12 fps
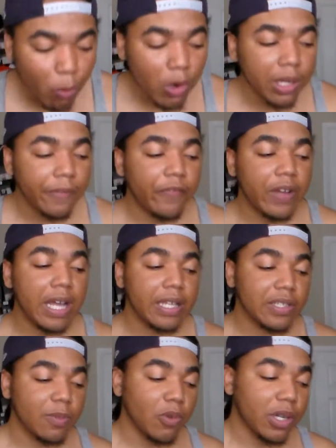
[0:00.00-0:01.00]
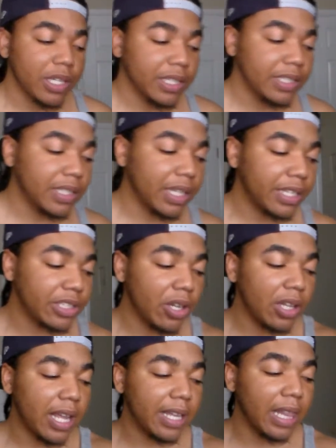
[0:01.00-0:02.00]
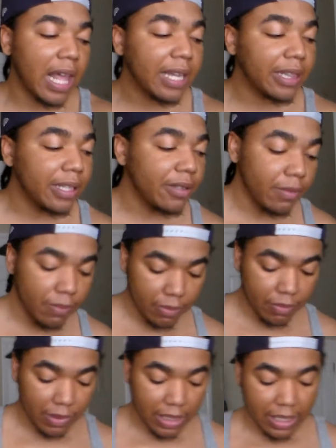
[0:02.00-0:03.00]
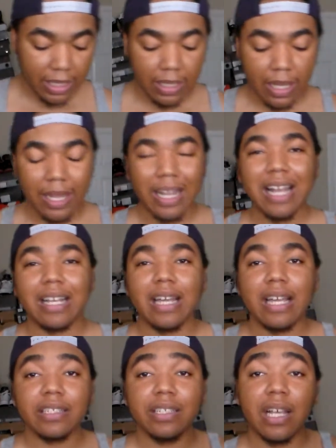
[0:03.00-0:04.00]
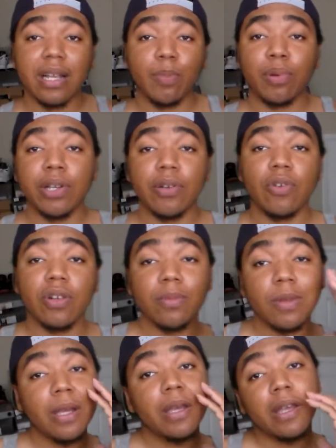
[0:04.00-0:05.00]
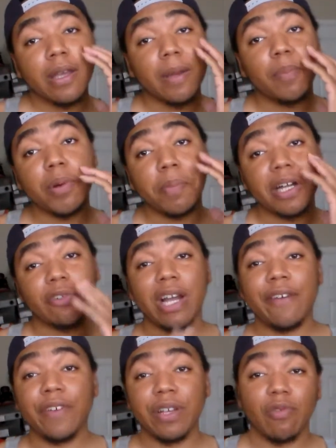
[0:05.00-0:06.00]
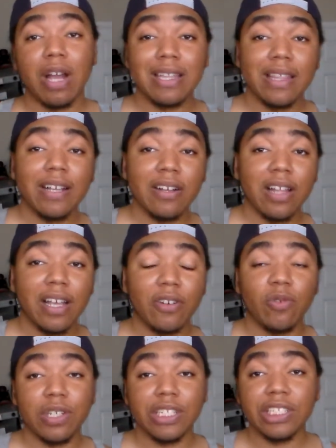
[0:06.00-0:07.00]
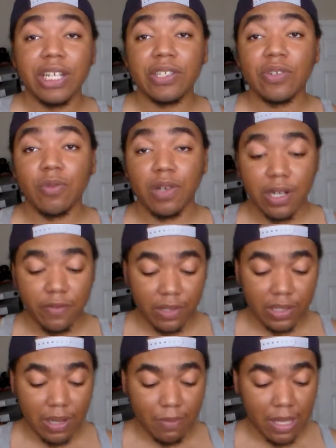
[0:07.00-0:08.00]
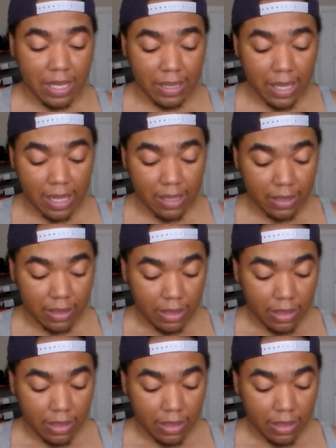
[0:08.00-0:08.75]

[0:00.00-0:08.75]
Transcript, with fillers: I wanna find some more Henleys in case y'all like like them and like I can actually like print on them and put my graphic right there, like on the chest or whatever or something like that.